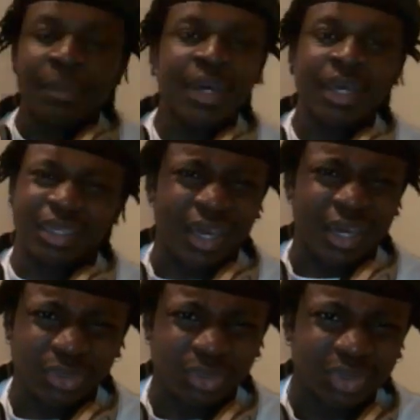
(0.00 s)
I'm not gonna
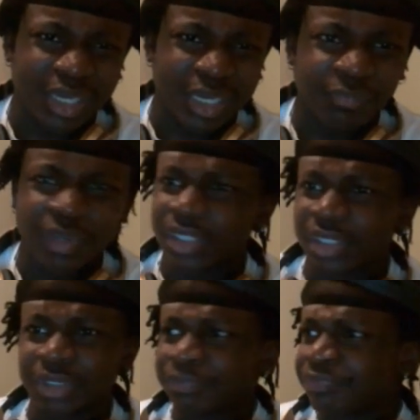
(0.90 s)
lie to you. Like I'm
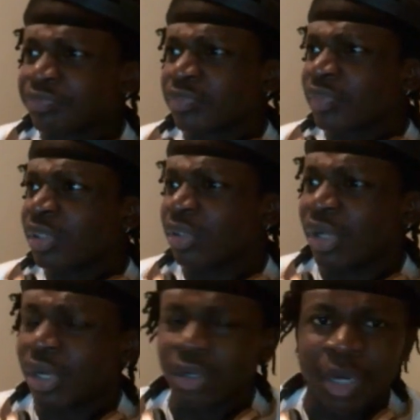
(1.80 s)
fucking,
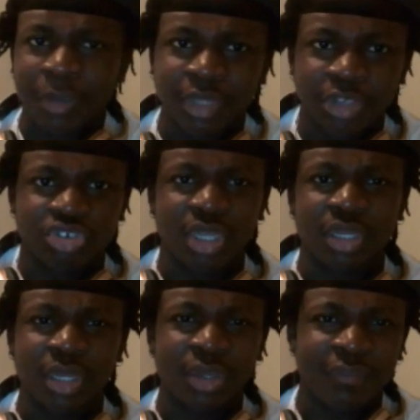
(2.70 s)
I'm
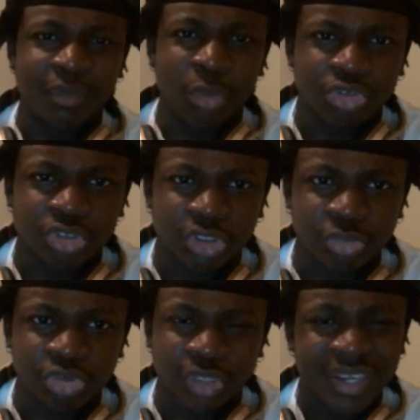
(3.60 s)
nonchalant. I don't have emotions or
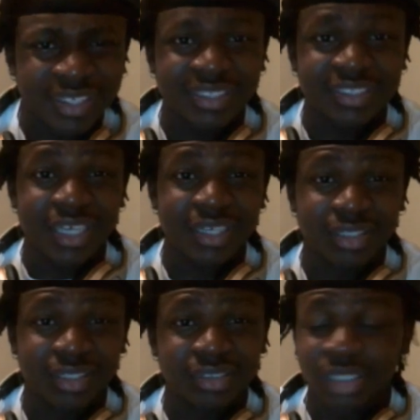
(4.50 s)
some shit. I get
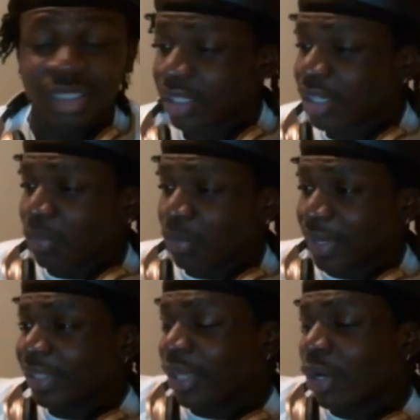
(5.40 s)
excited.
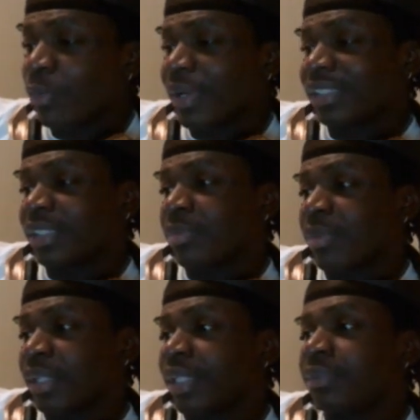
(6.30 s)
When I get home and I see
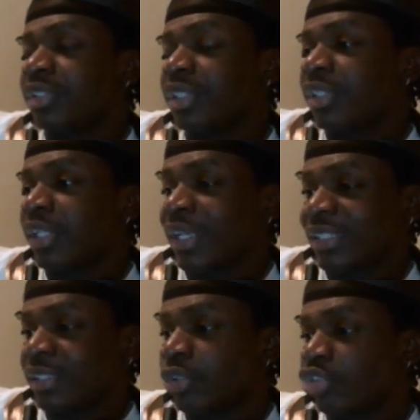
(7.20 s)
my daily routine and I
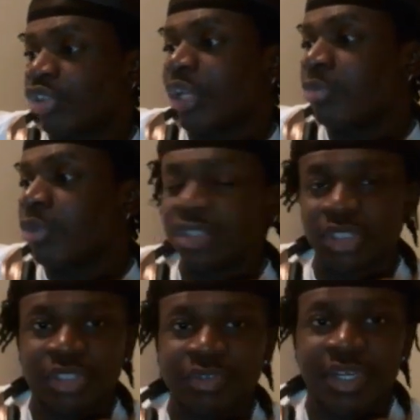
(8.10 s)
see the check marks,
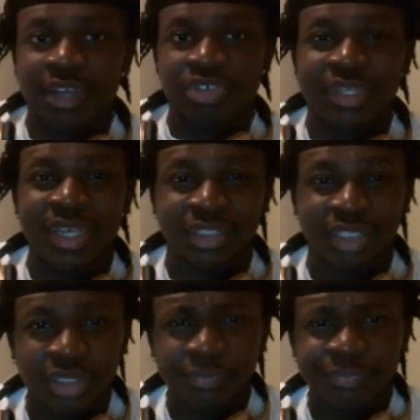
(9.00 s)
the stuff that actually got
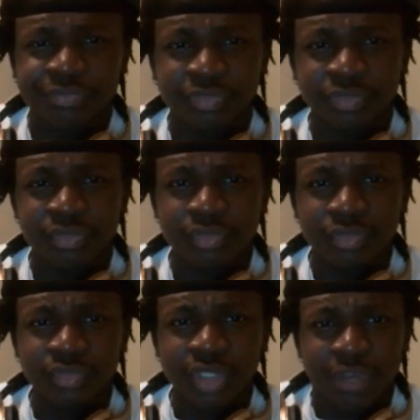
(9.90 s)
done,
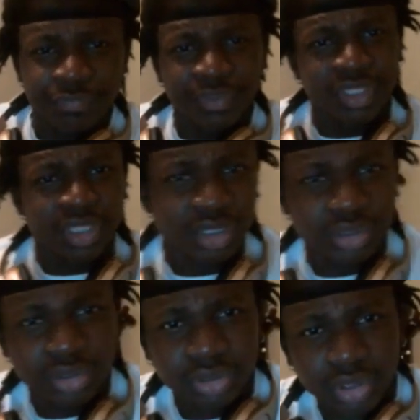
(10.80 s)
I feel good.